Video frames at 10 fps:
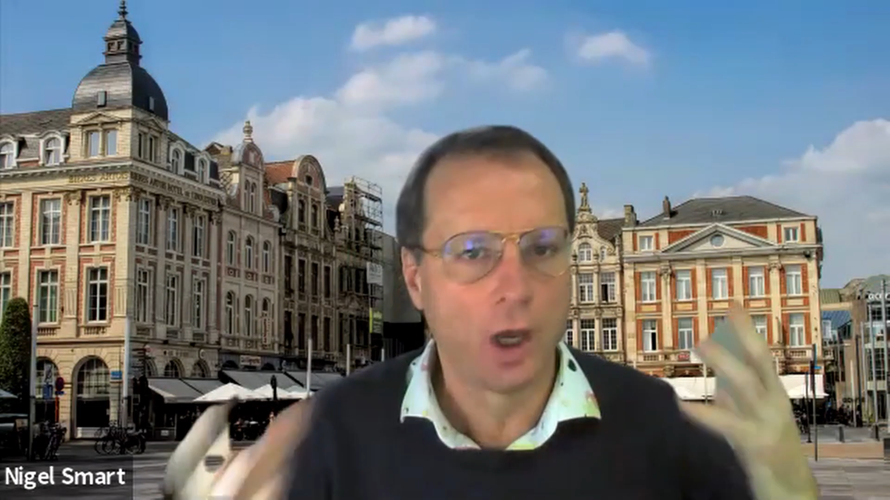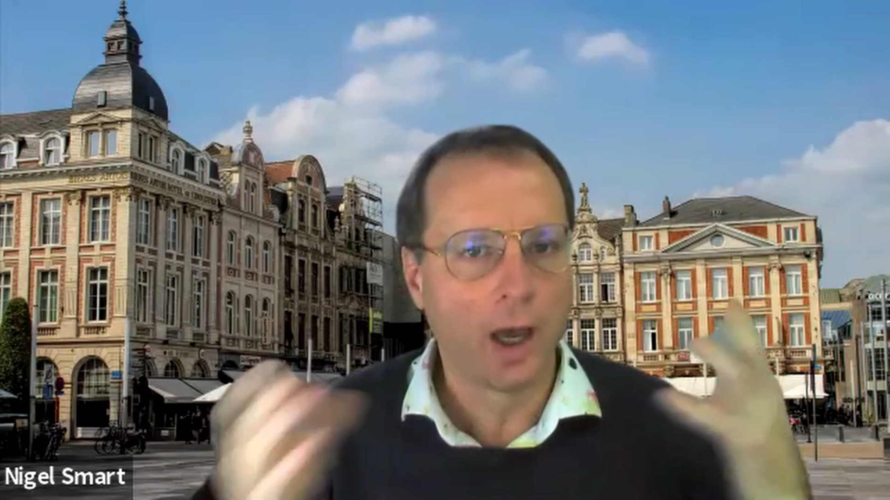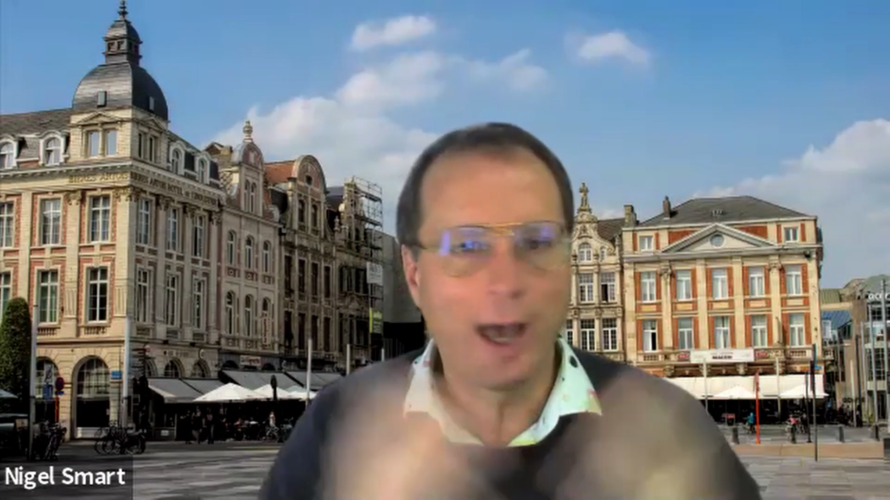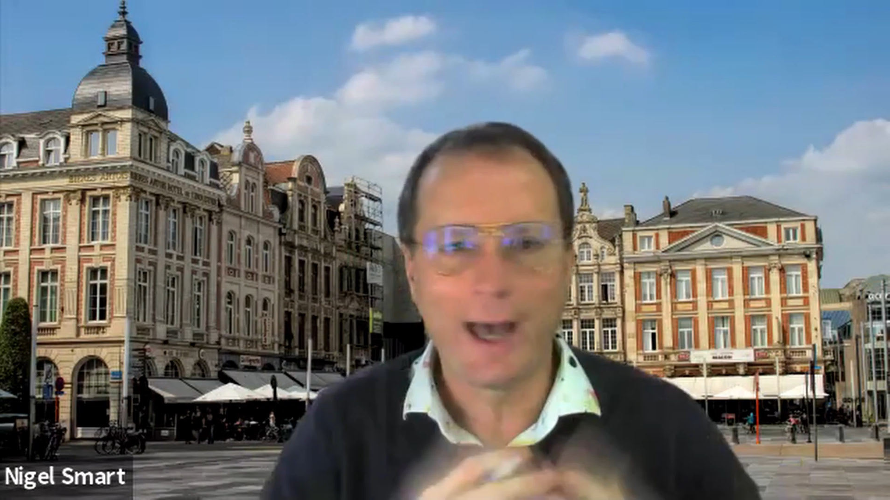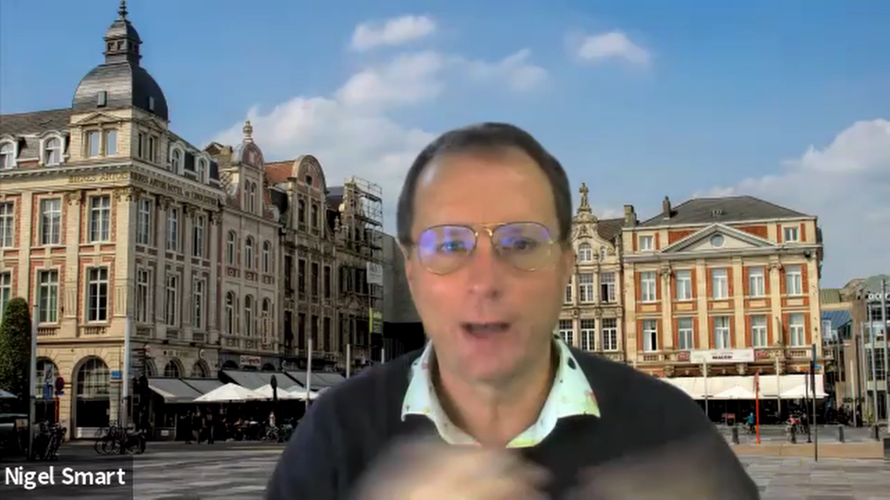
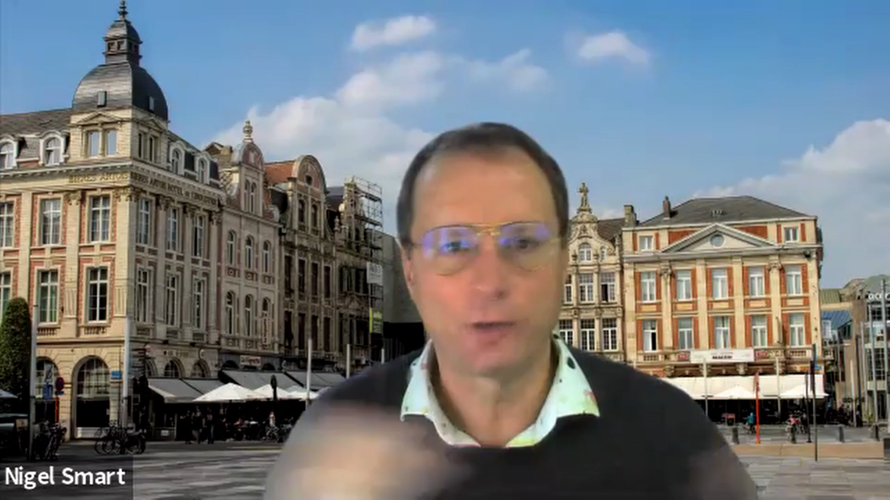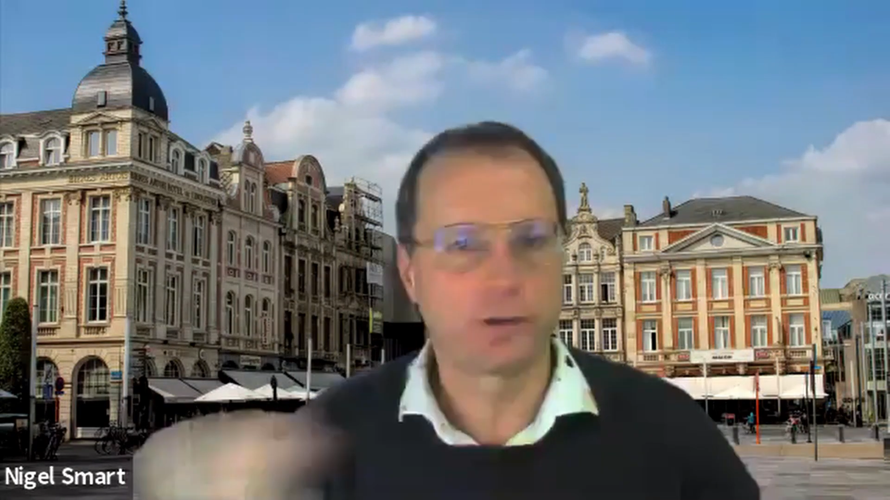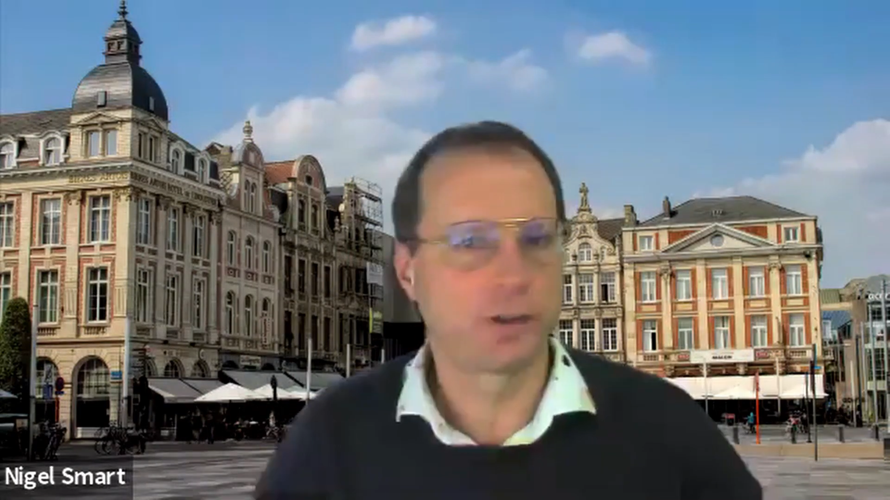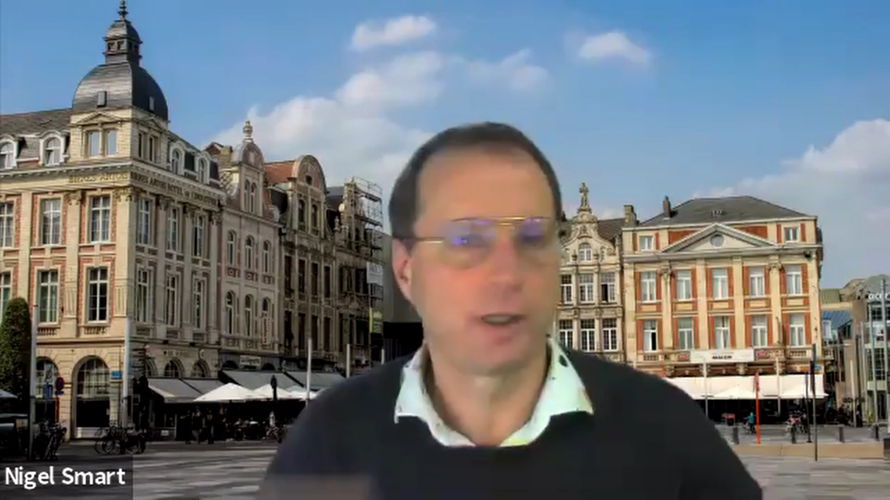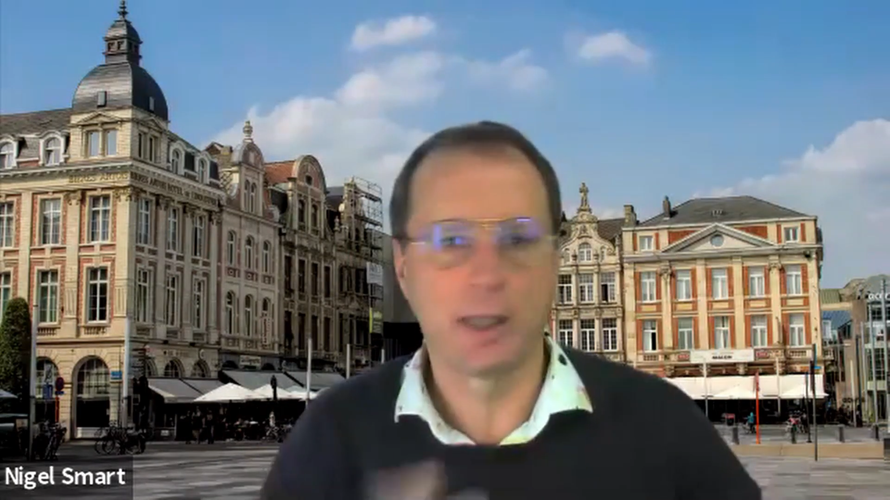How does it
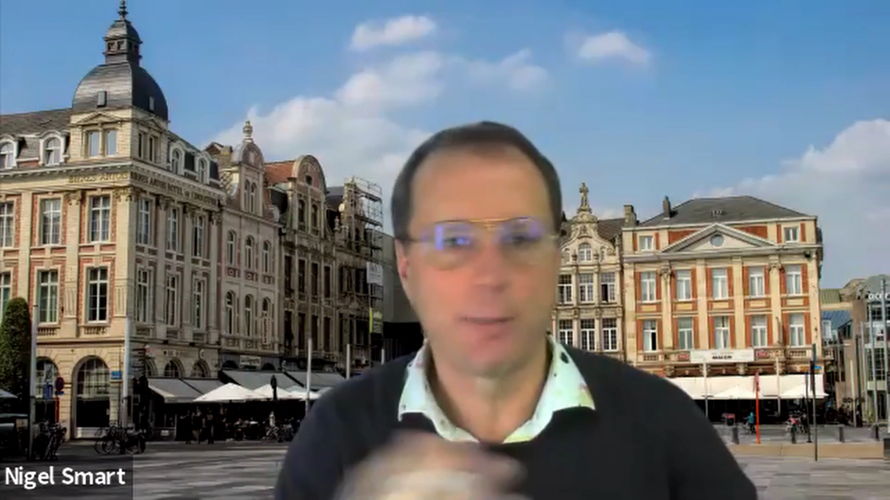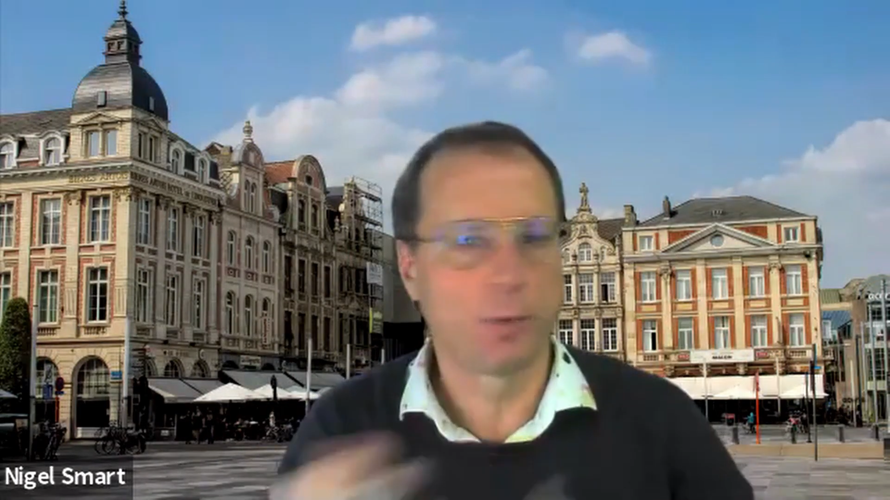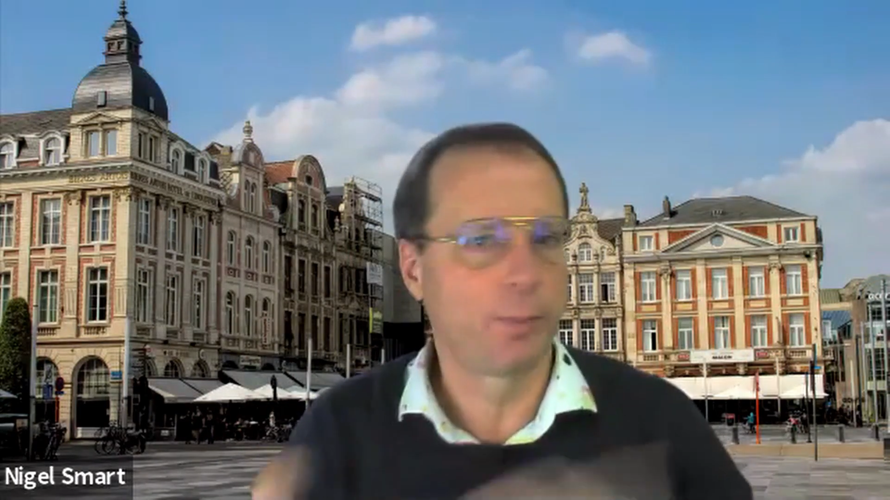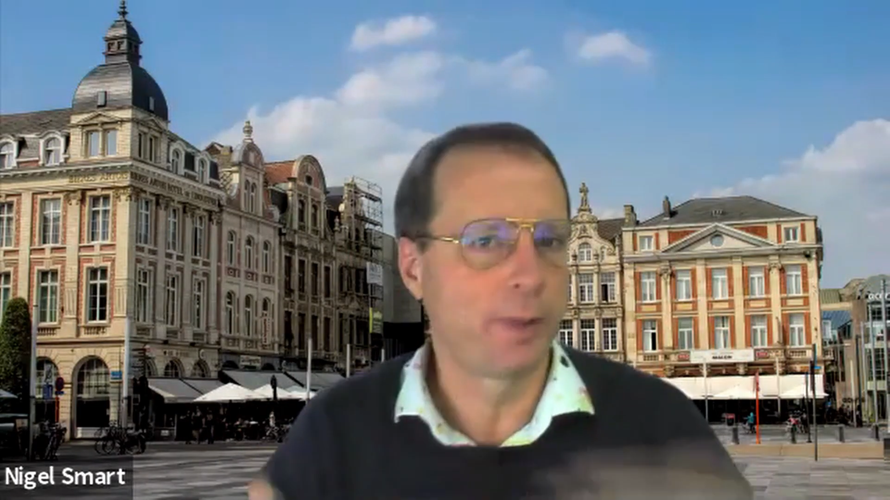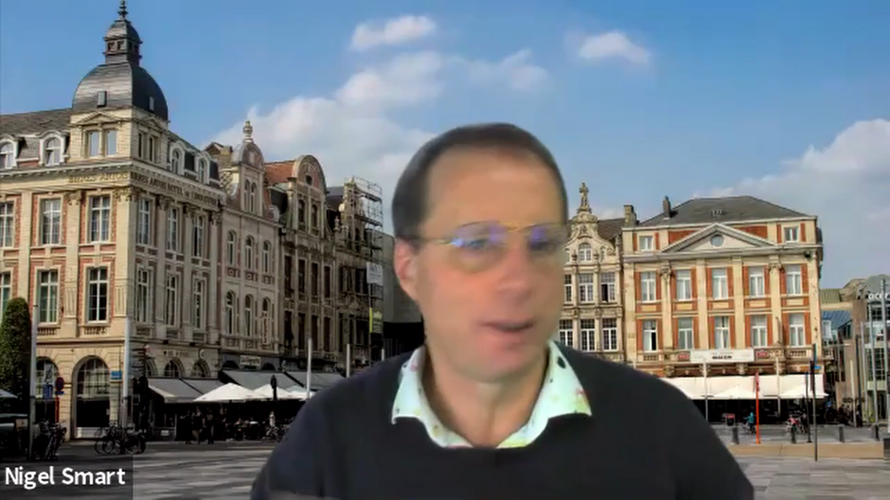enable
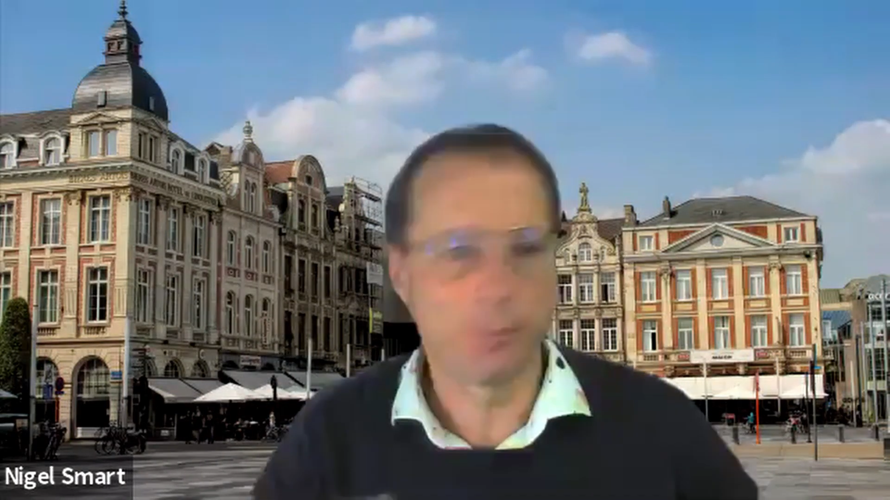people